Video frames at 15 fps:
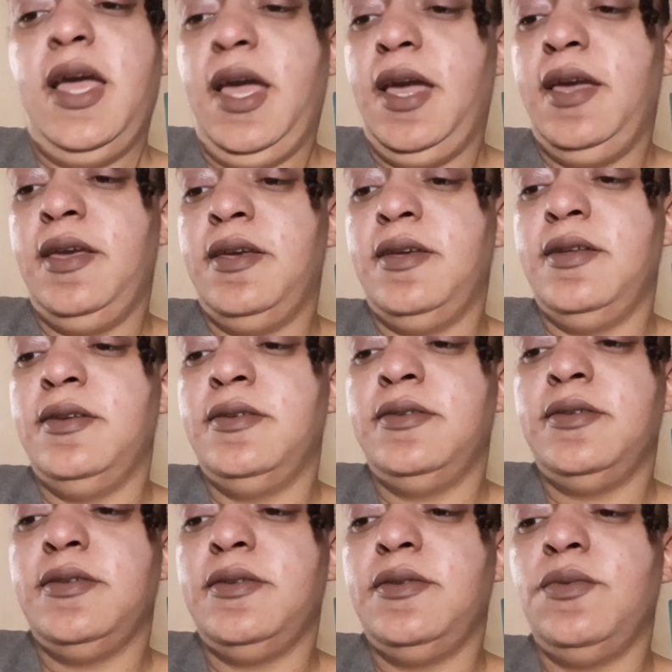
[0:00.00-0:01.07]

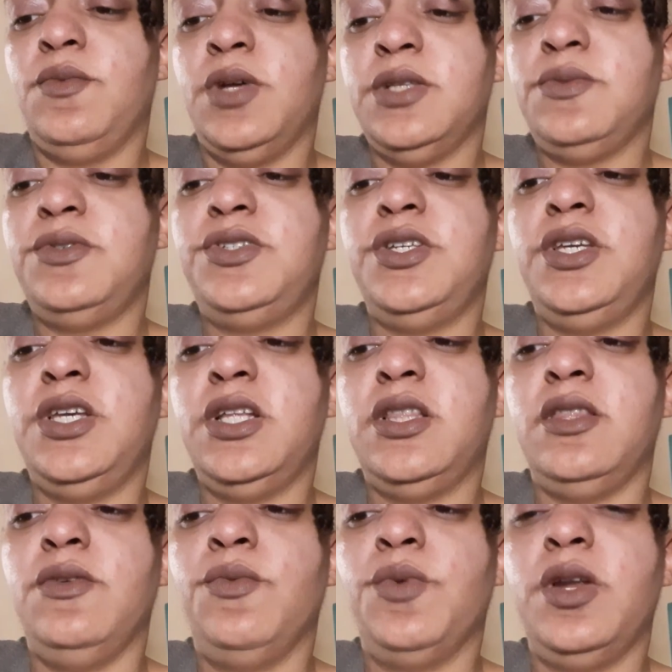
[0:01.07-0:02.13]
and once she get
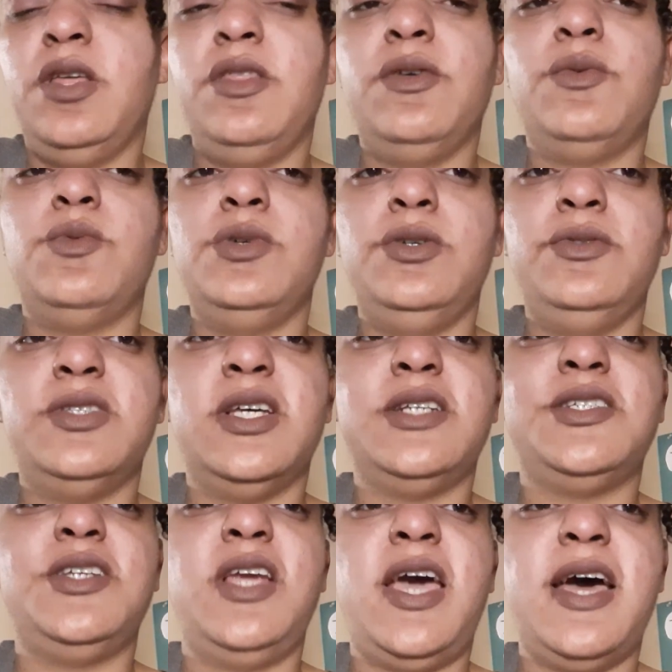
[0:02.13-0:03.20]
rid of the wounds that
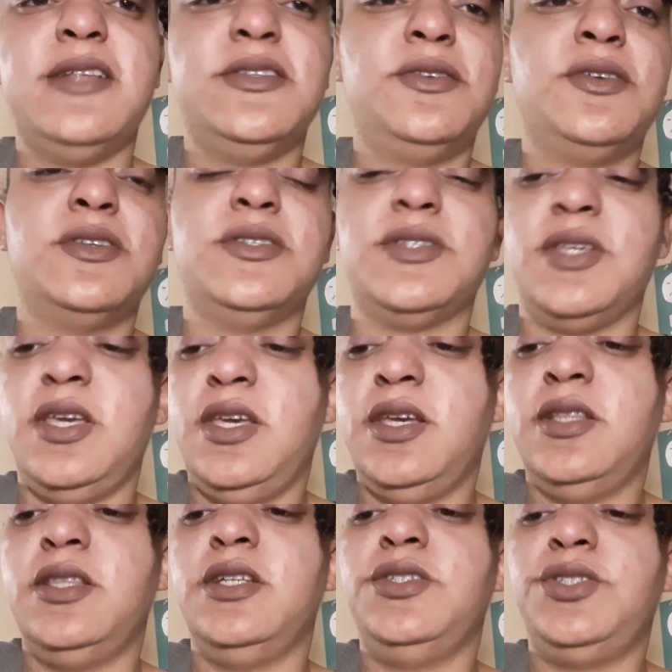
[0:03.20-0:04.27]
she has on her
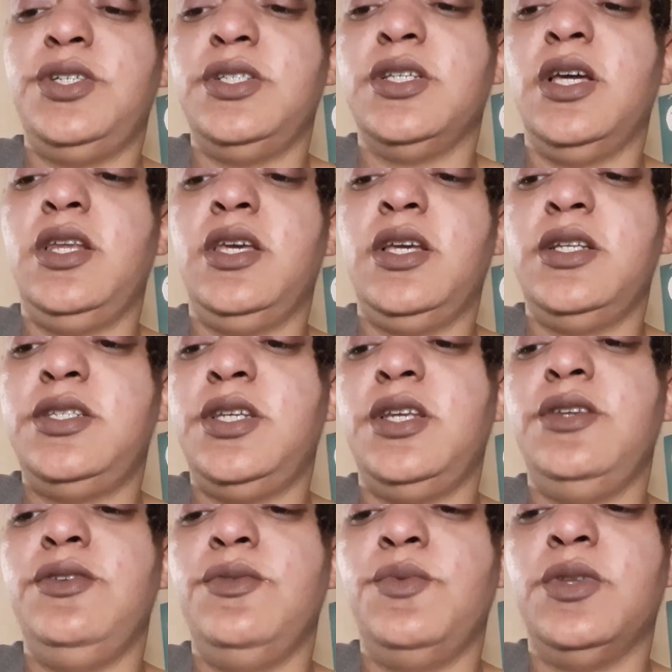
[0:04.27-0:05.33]
skin, then she's going to
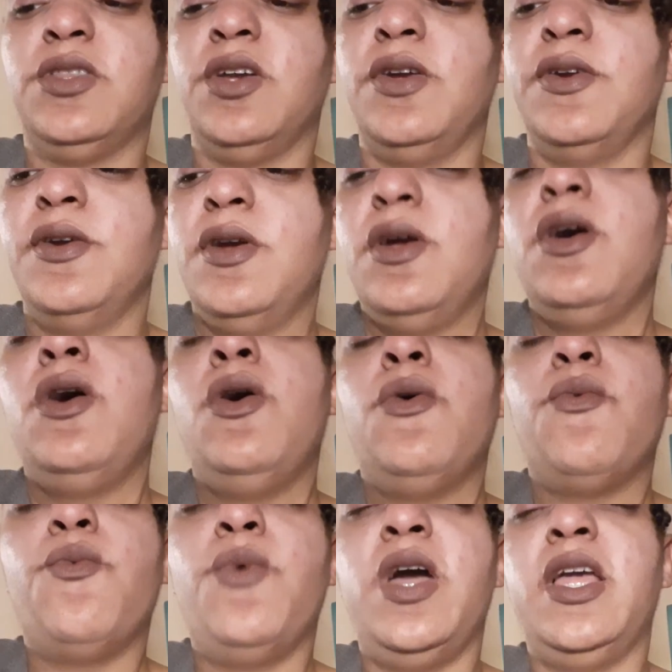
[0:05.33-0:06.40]
continue with her
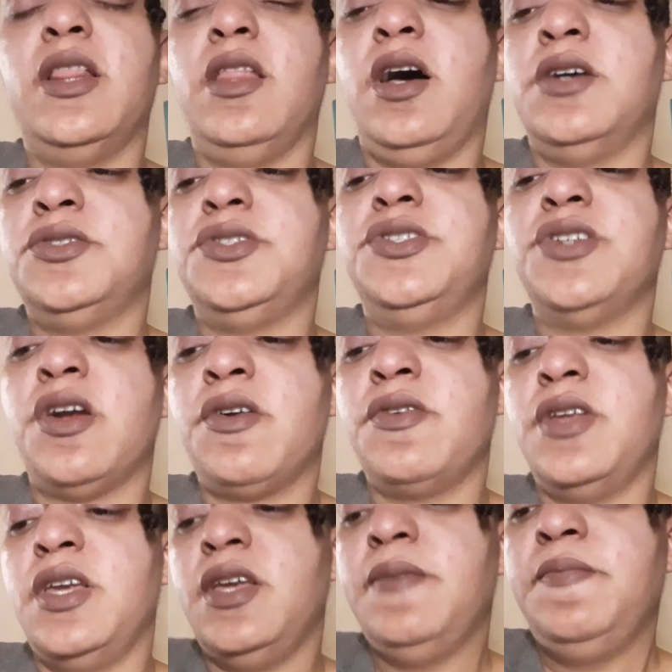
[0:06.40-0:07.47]
weight loss
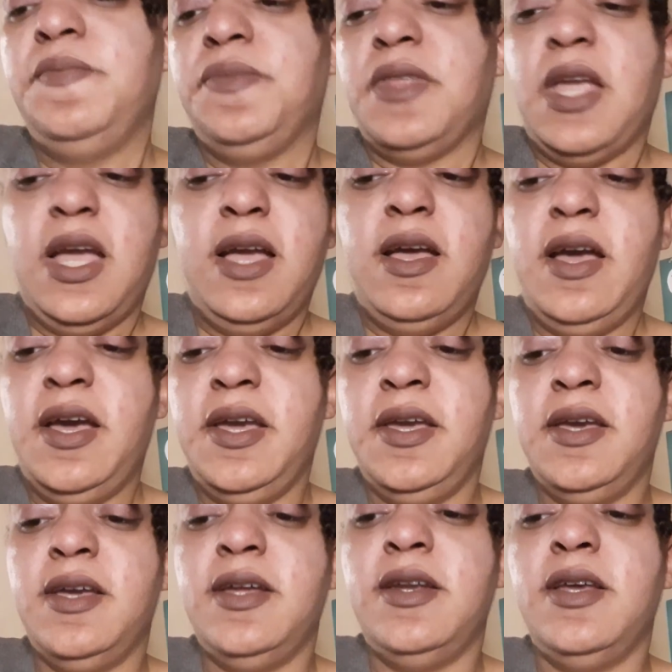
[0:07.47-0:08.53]
journey.
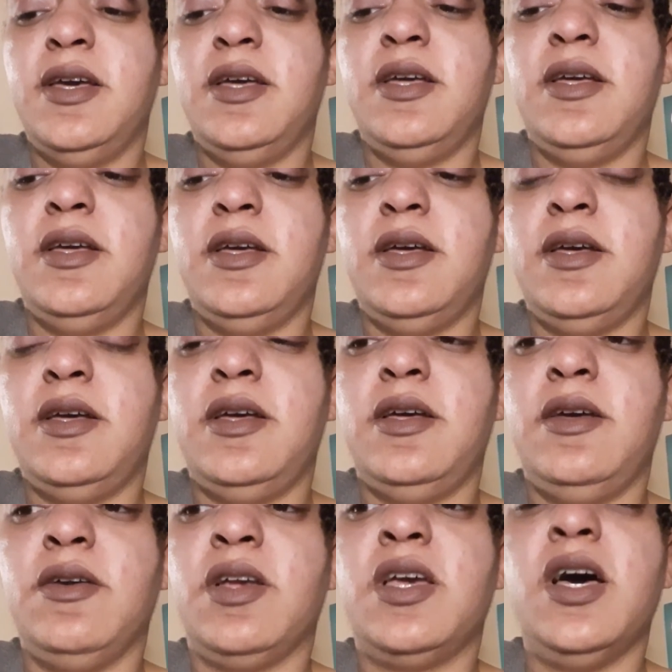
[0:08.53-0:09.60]
And
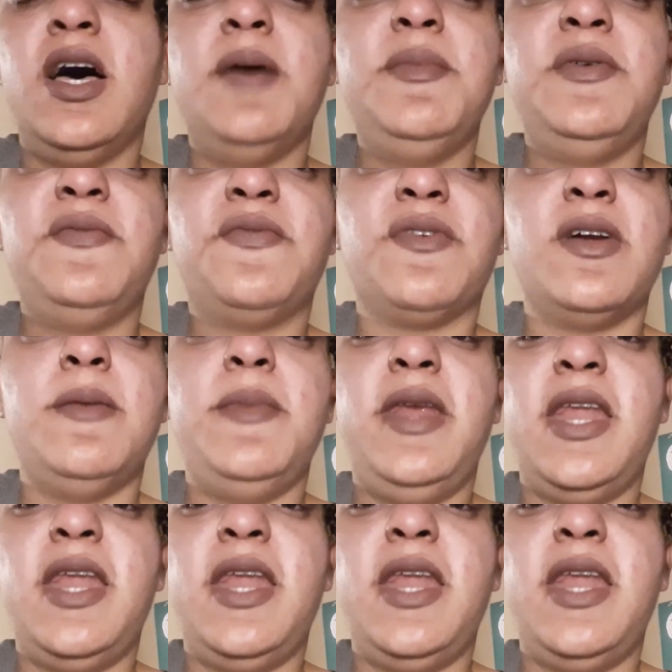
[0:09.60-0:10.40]
coming from